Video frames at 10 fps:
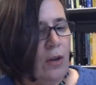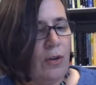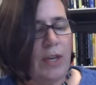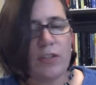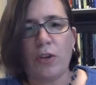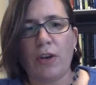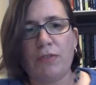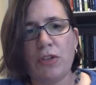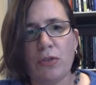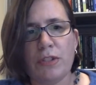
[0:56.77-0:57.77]
Okay, so you
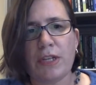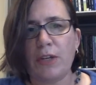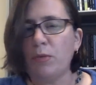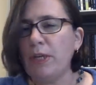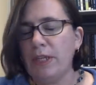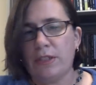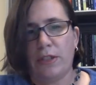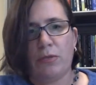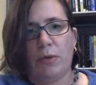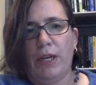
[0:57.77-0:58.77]
have 2 assigned readings
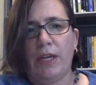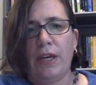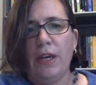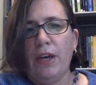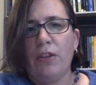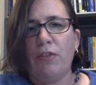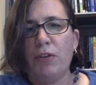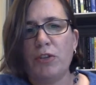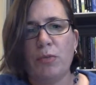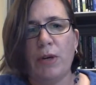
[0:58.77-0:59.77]
this week. The
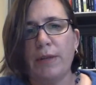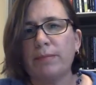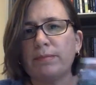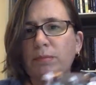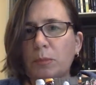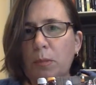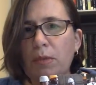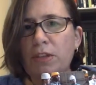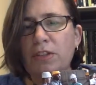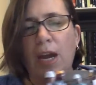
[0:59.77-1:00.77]
first one,
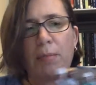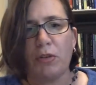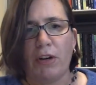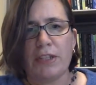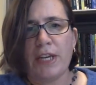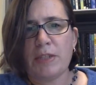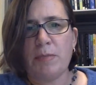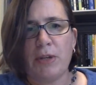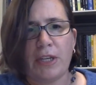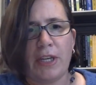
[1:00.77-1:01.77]
chapter of our
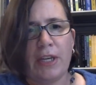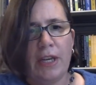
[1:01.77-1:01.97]
textbook.